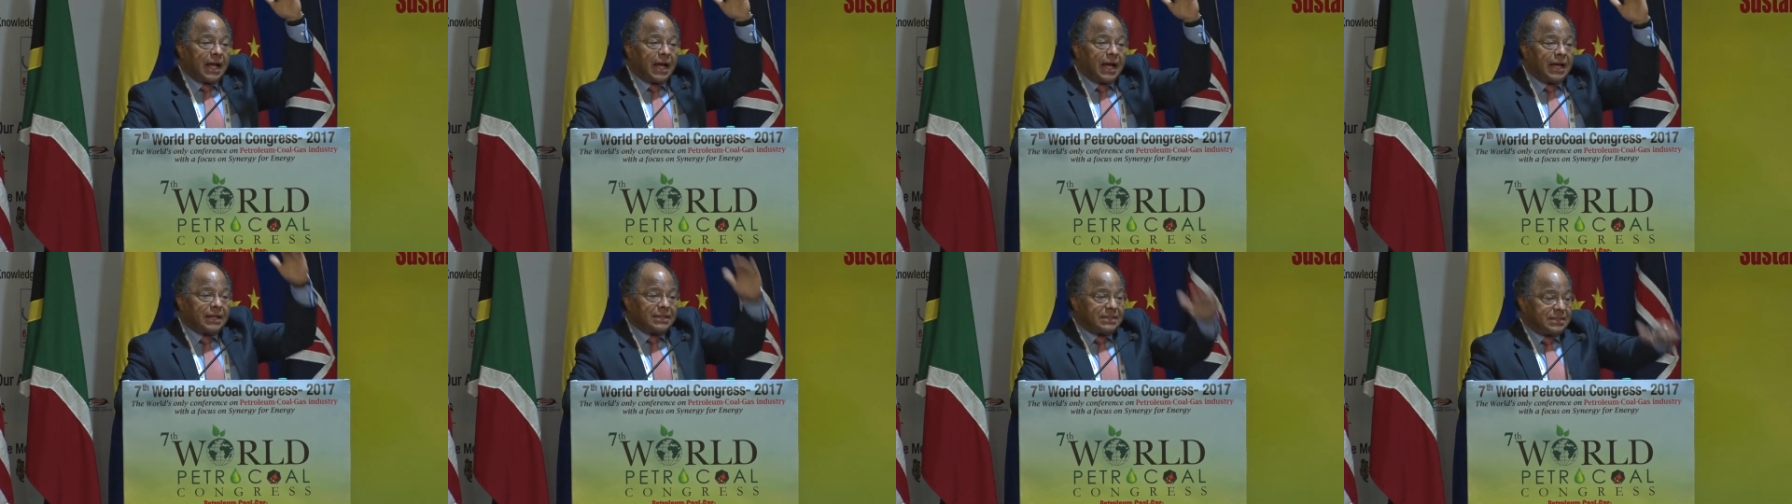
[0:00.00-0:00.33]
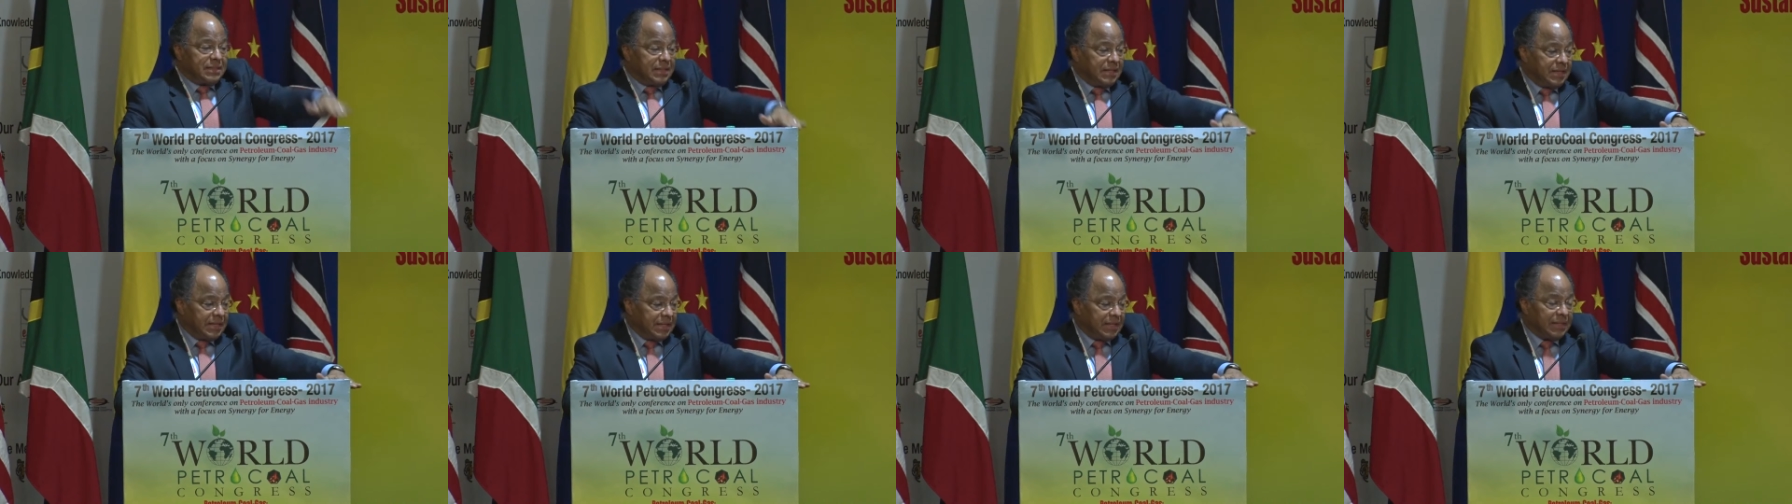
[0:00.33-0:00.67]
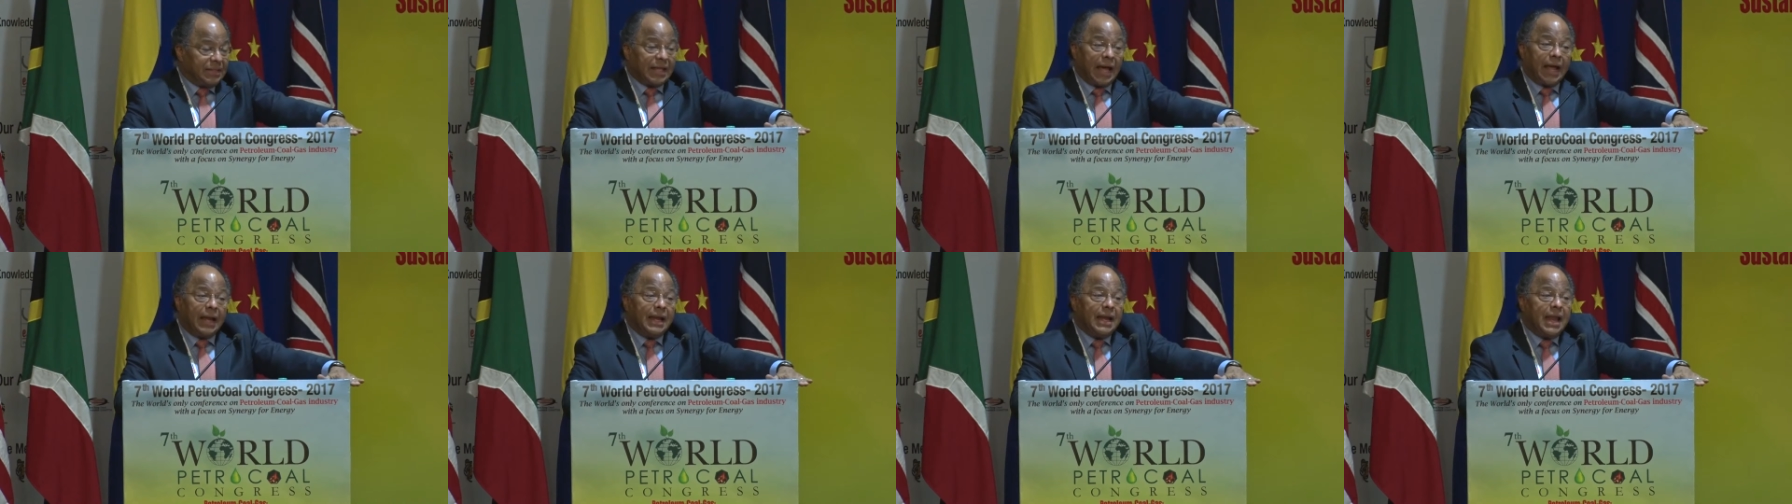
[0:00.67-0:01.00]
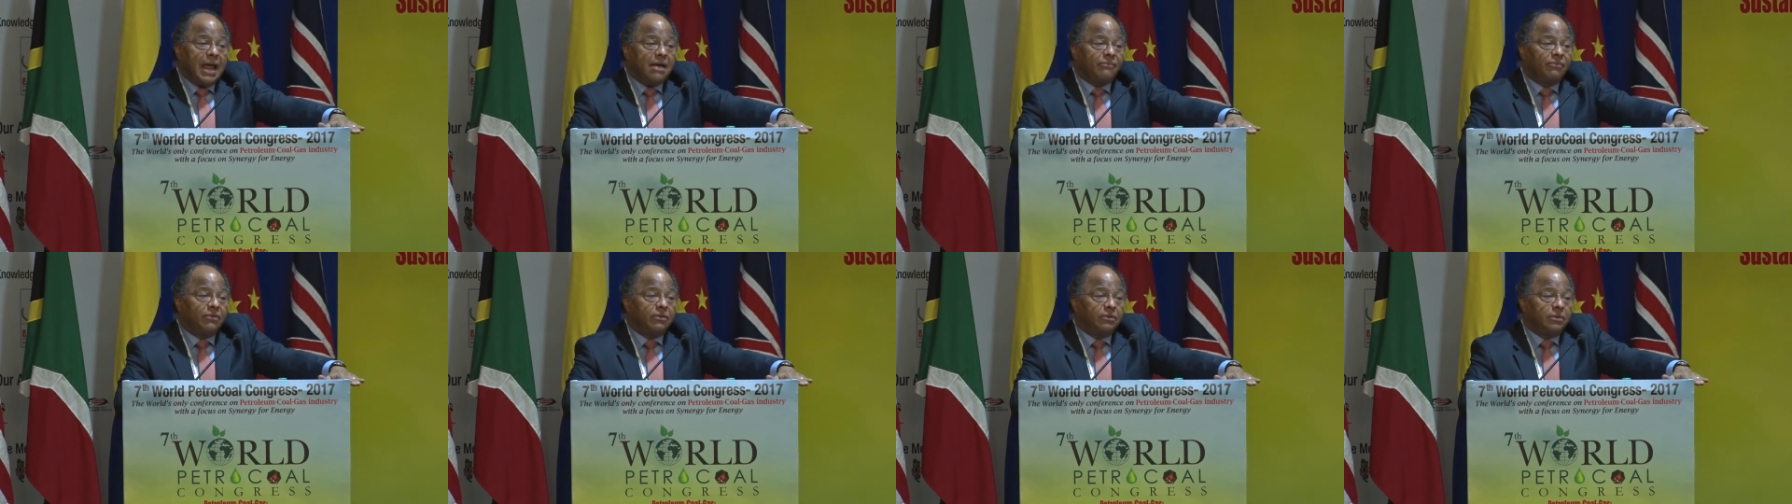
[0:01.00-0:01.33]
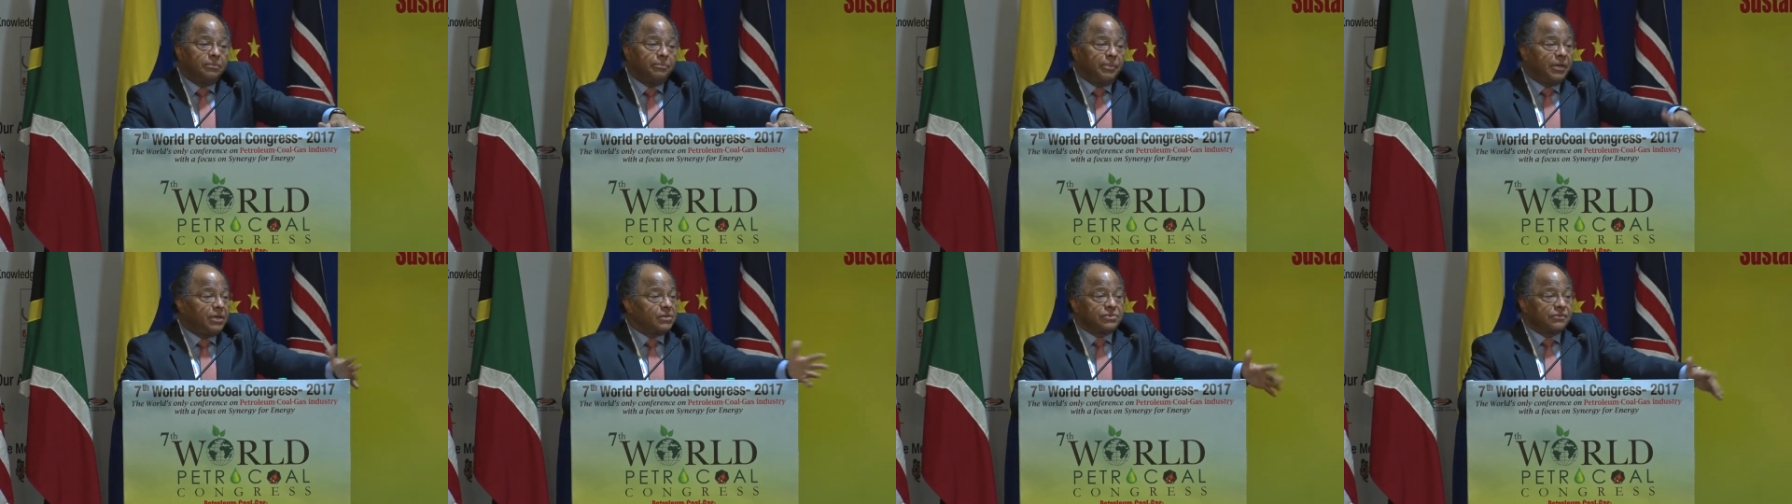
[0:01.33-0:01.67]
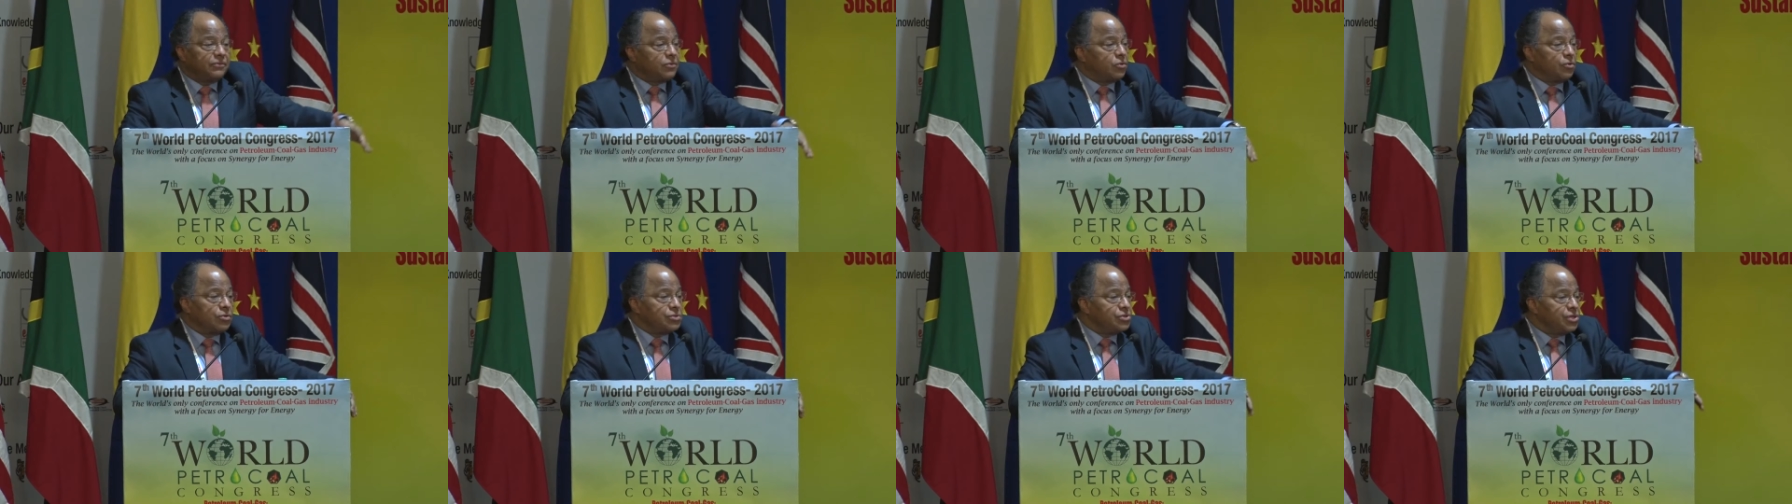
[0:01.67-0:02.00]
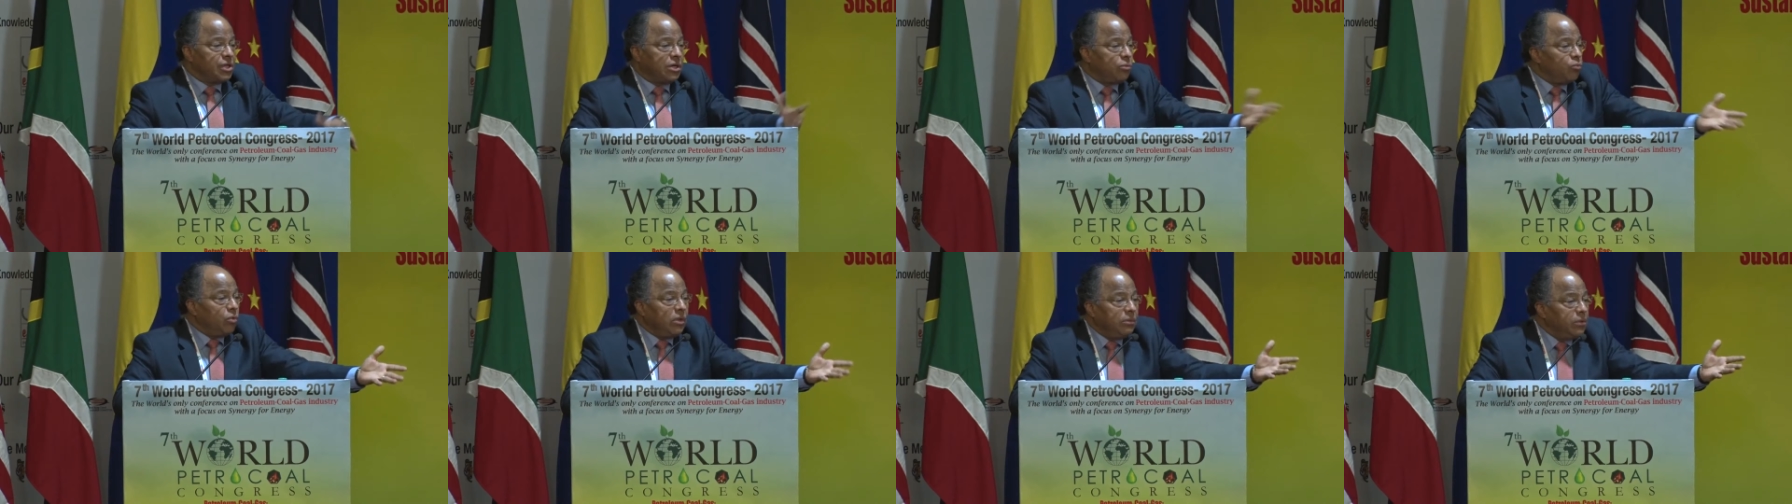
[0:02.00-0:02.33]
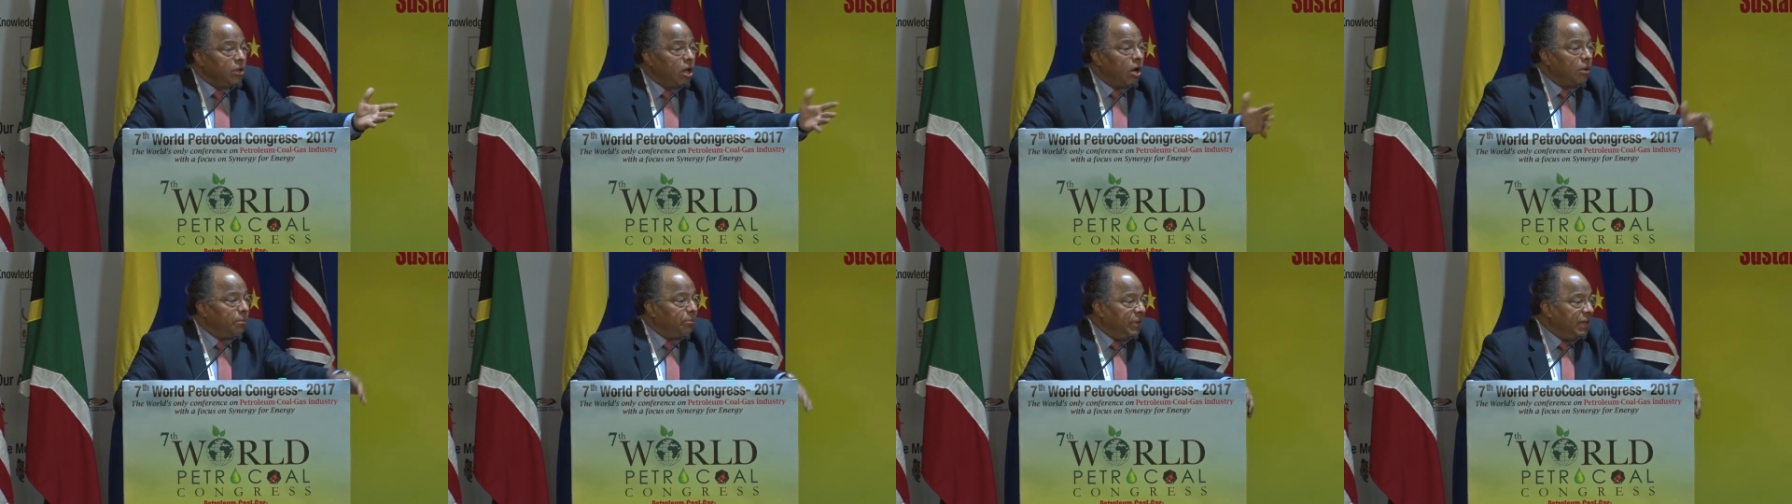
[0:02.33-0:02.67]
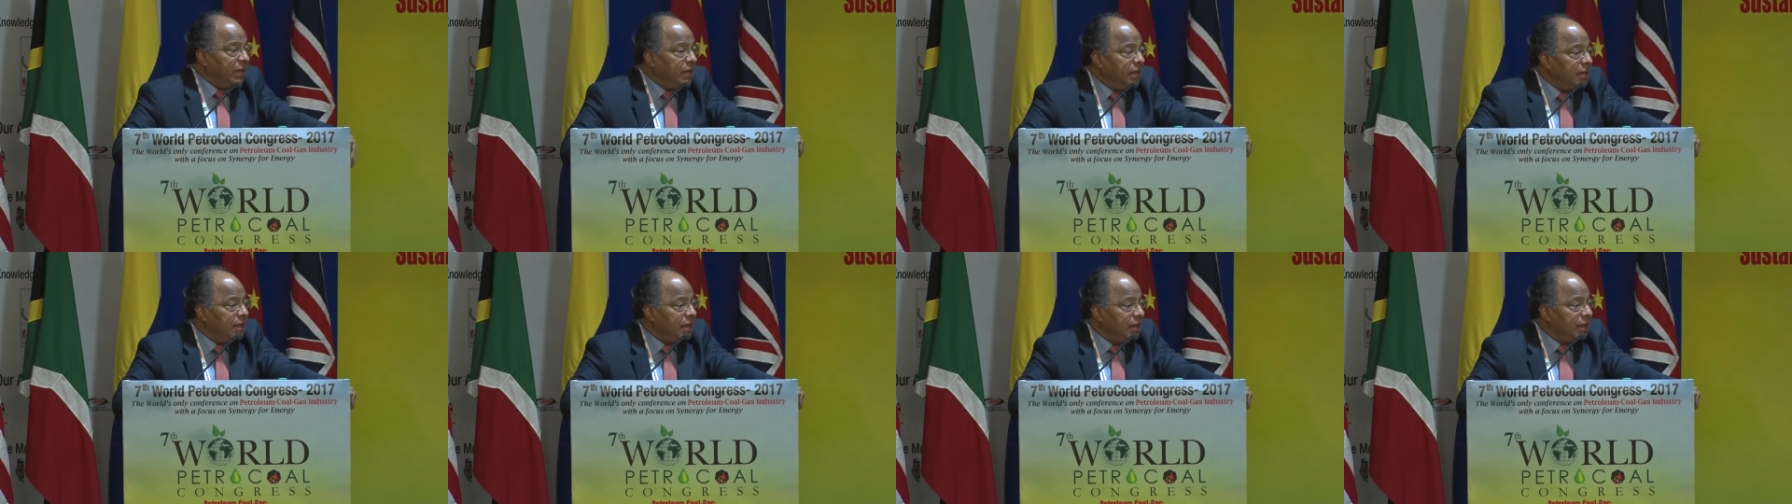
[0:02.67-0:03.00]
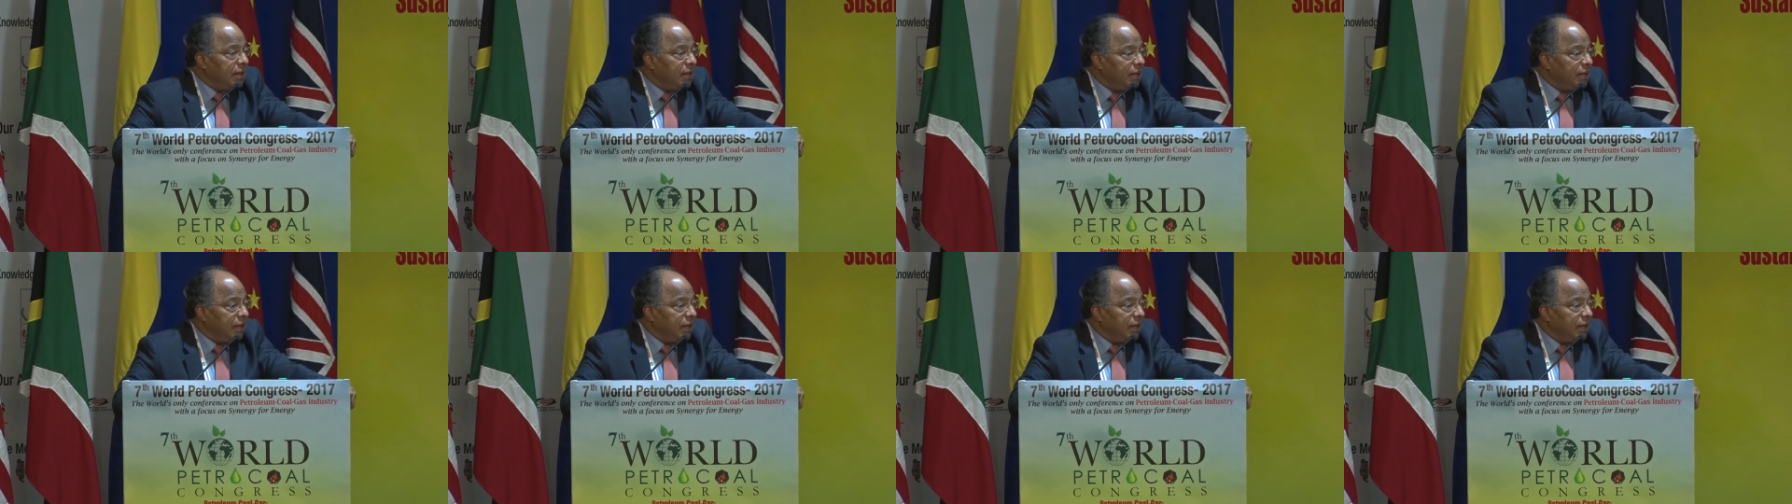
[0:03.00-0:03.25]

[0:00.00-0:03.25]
at that level, because of course there will not be